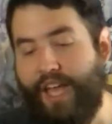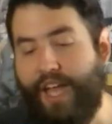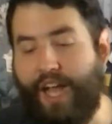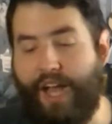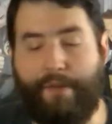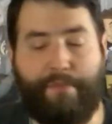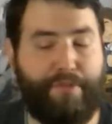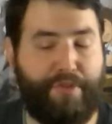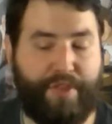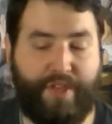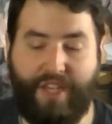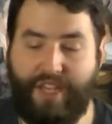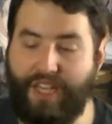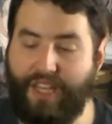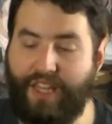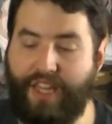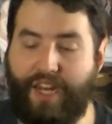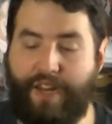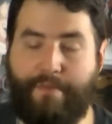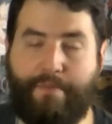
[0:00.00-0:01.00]
I'm
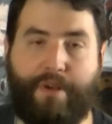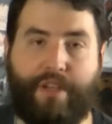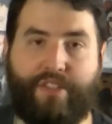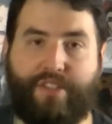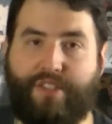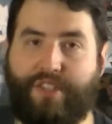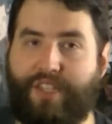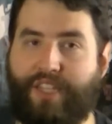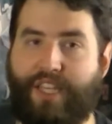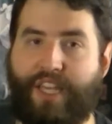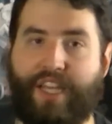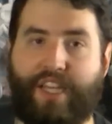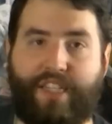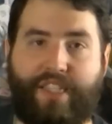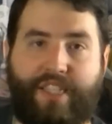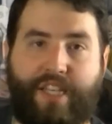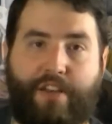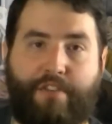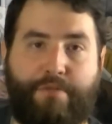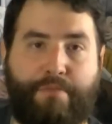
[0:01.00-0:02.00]
thinking that it must kick
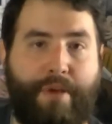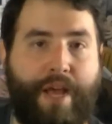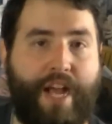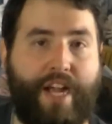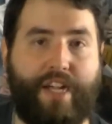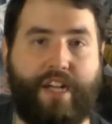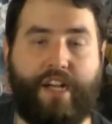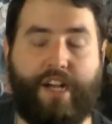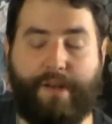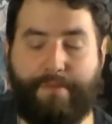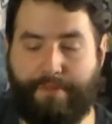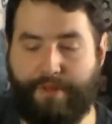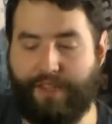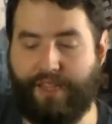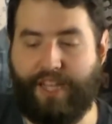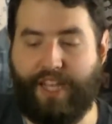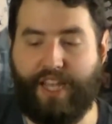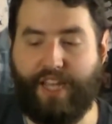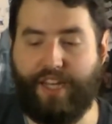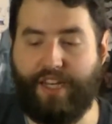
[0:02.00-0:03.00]
itself back up
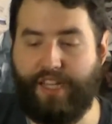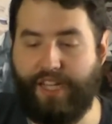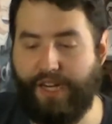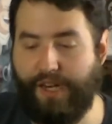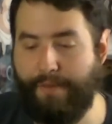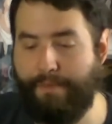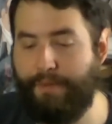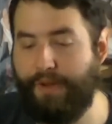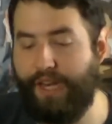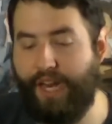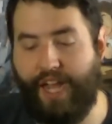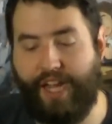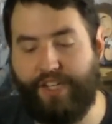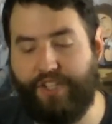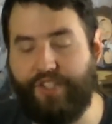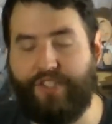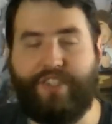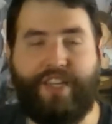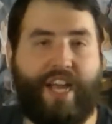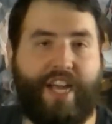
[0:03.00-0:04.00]
and land here, but I
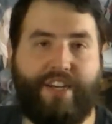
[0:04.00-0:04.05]
just,